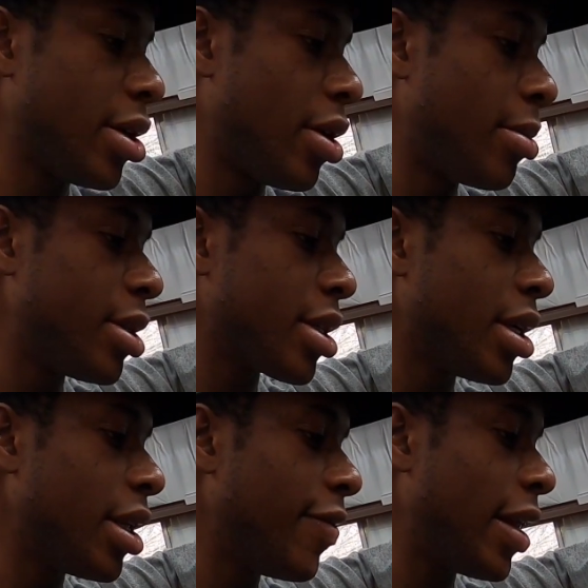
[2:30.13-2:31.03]
So I'm just
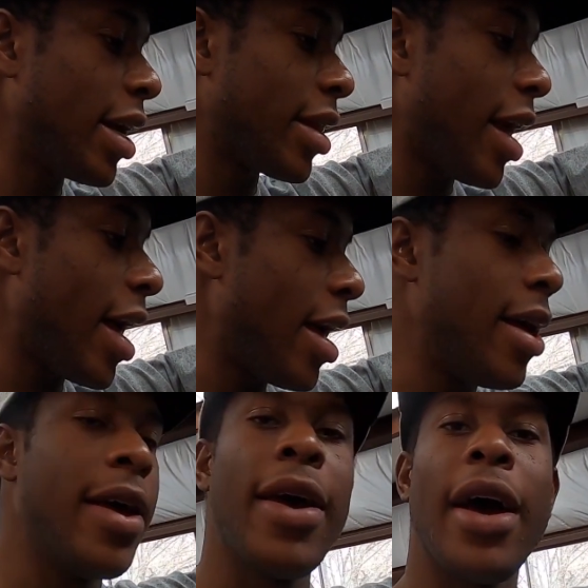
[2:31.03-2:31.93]
gonna leave it like that,
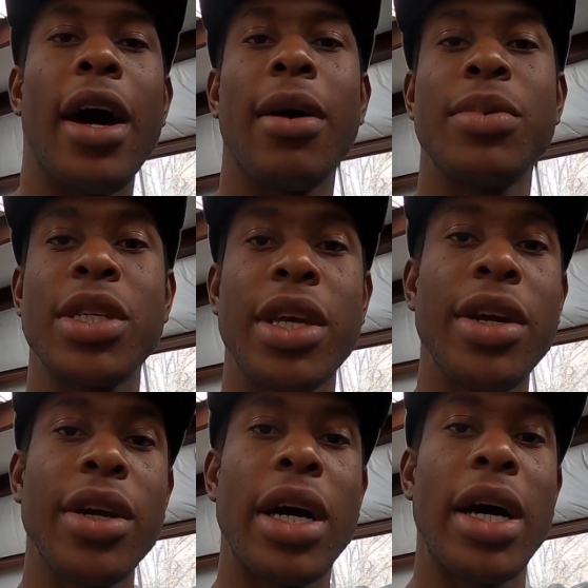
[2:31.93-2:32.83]

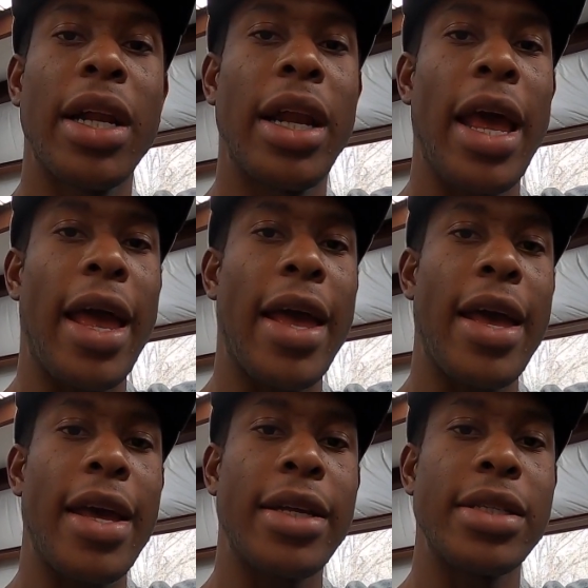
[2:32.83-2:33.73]
secure it on,
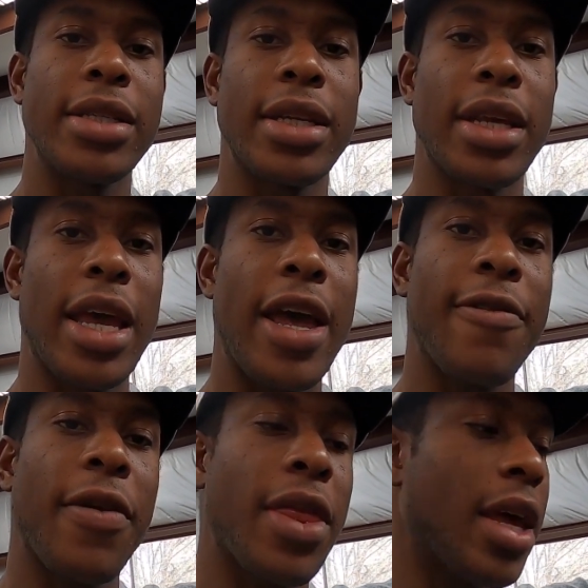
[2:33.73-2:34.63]
and get
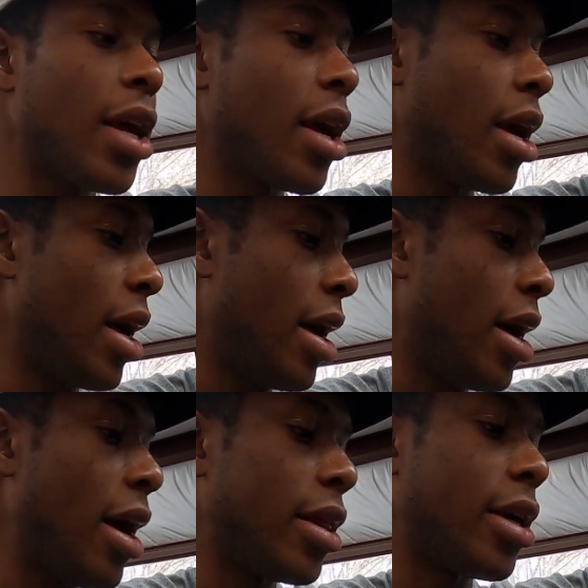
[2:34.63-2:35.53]
everything
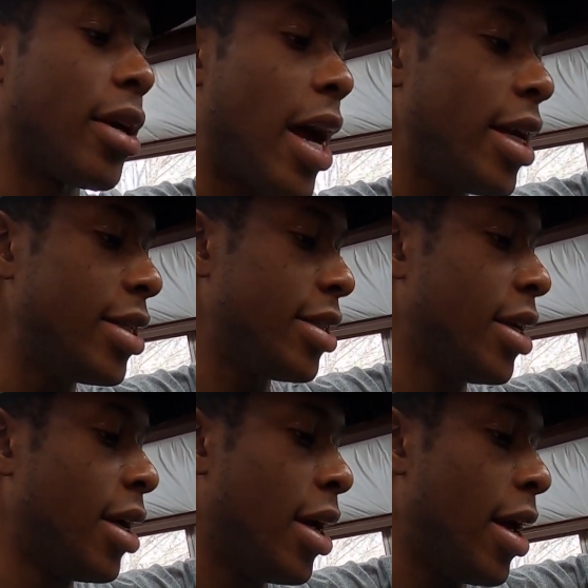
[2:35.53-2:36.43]
on there nice.
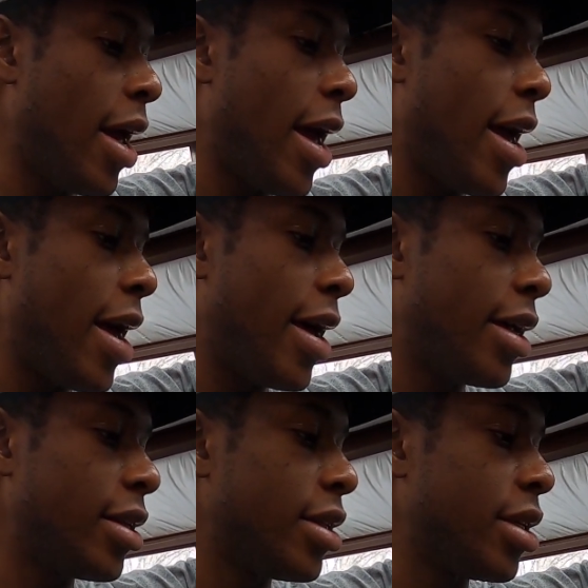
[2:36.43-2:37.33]

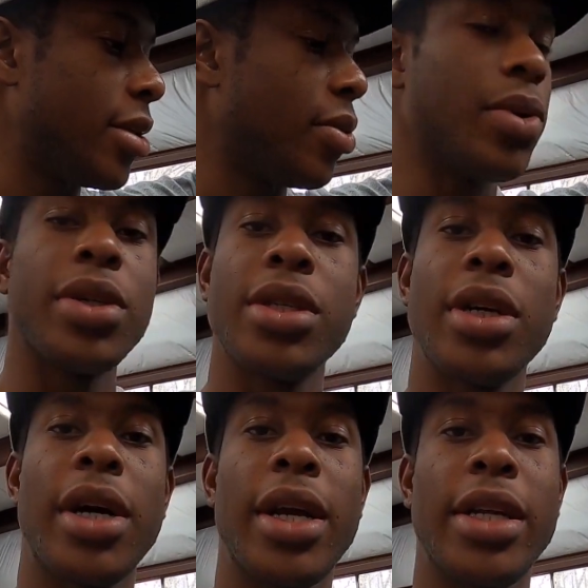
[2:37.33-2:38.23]
And we'll
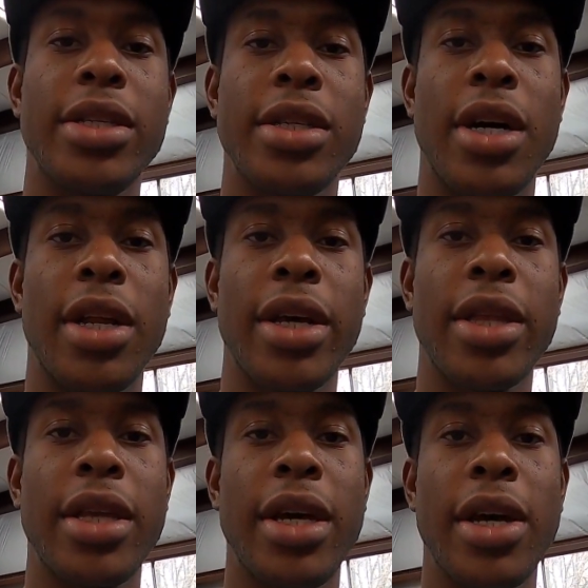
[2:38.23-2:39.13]
start
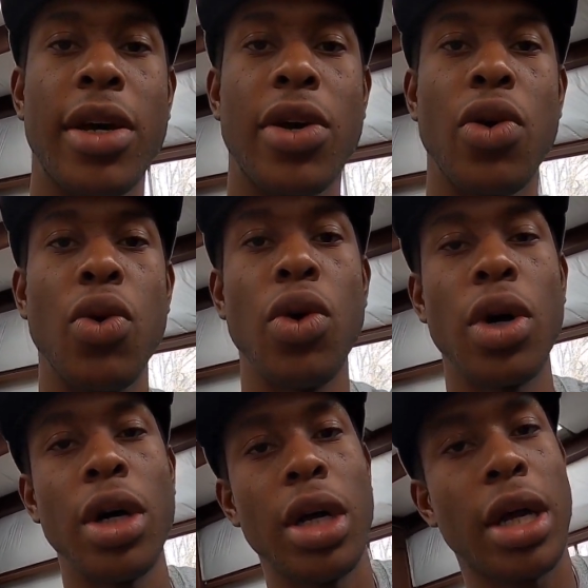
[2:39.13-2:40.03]
installing the
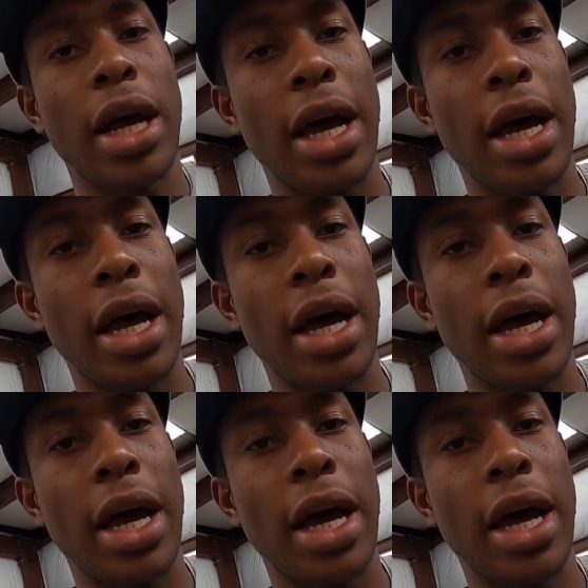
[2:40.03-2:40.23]
cool